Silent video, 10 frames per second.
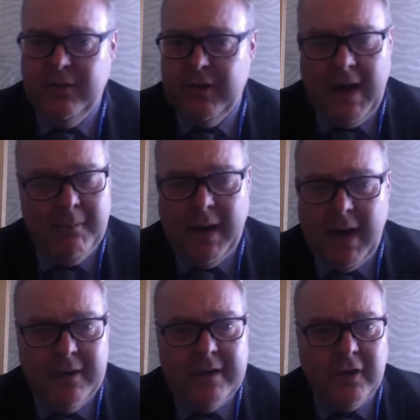chat
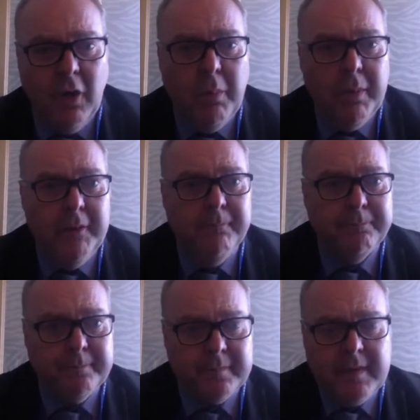bar is open.
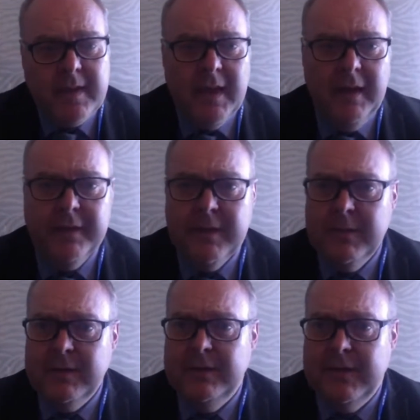I think
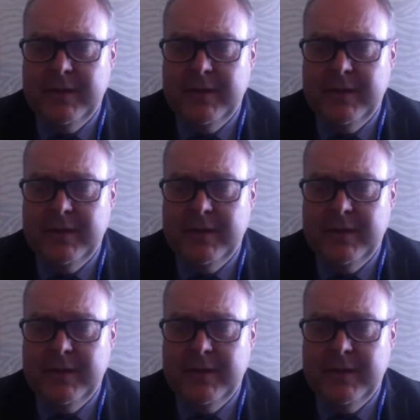Mrs.